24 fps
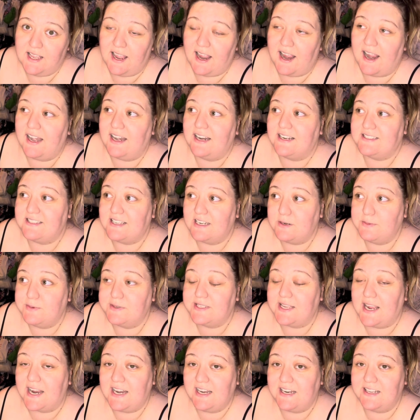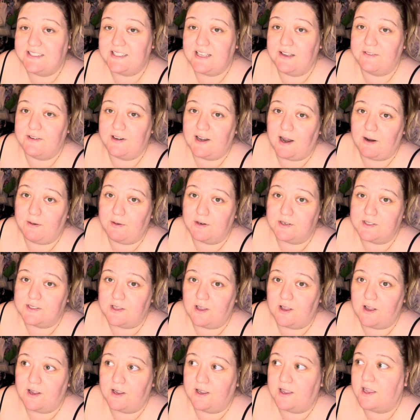And it said it was 87 hours
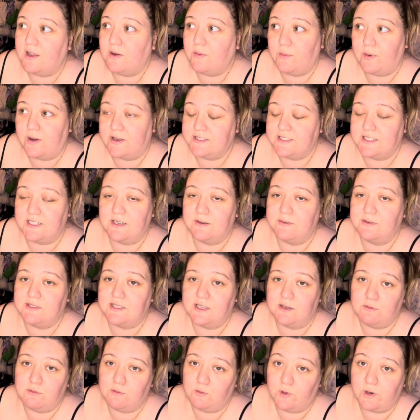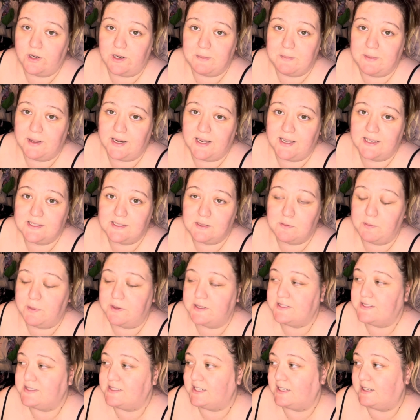long. It wasn't, it was like 40 minutes,
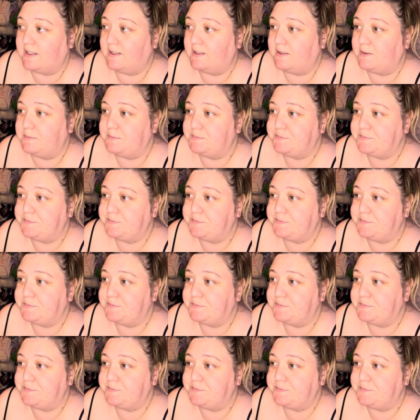but still.